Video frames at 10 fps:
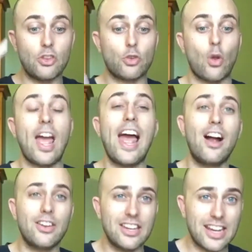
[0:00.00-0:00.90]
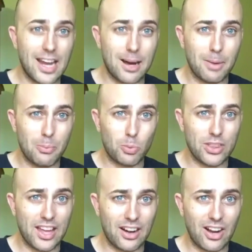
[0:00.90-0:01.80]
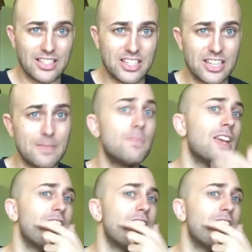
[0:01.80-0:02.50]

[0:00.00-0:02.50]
So how did he come up with that idea?